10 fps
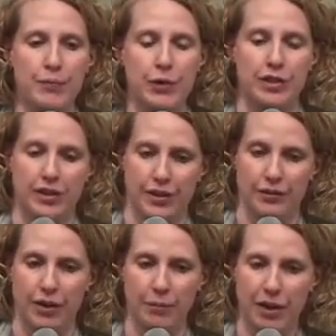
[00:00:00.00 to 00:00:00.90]
we took
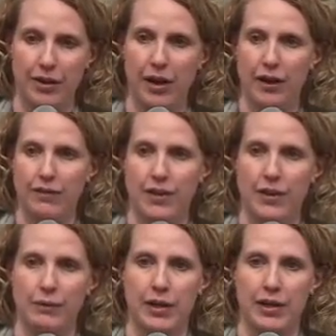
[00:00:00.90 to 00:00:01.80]
a month off,
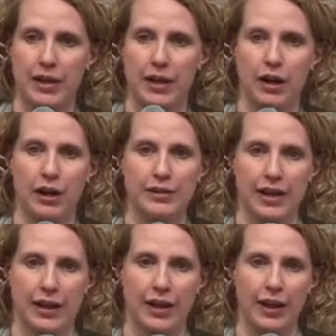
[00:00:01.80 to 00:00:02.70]
and then we did our
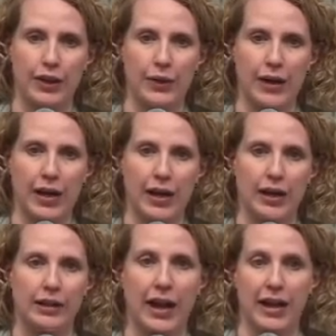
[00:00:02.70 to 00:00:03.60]
second
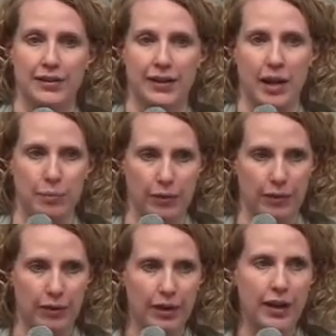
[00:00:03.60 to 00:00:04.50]
IUI last
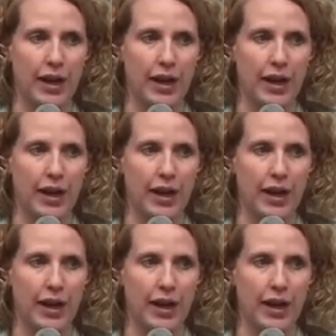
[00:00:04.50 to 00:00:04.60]
April,